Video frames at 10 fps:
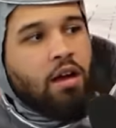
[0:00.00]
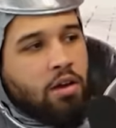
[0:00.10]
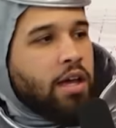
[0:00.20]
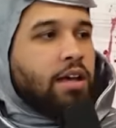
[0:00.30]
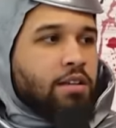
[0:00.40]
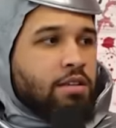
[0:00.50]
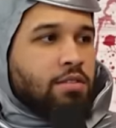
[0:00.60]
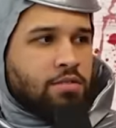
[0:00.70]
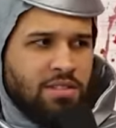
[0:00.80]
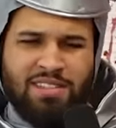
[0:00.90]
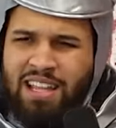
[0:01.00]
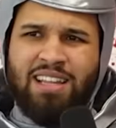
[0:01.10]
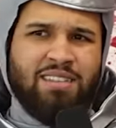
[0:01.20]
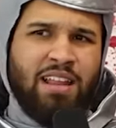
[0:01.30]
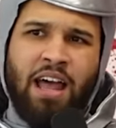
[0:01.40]
Okay.
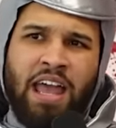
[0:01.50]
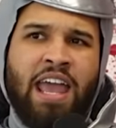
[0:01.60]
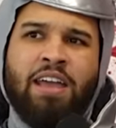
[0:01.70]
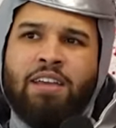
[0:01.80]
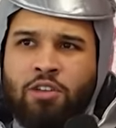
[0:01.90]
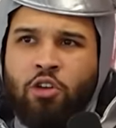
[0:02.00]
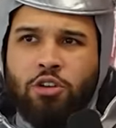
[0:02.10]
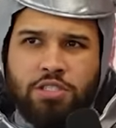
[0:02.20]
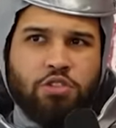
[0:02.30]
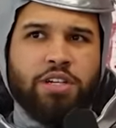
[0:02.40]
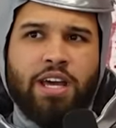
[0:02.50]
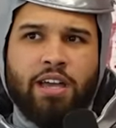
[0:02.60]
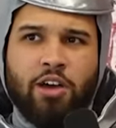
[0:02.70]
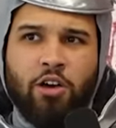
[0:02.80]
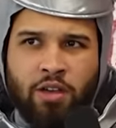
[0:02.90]
Hey, girls that drink
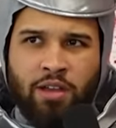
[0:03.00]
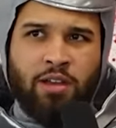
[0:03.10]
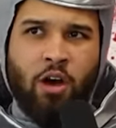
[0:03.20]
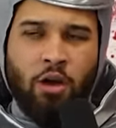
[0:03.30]
Diet Coke, call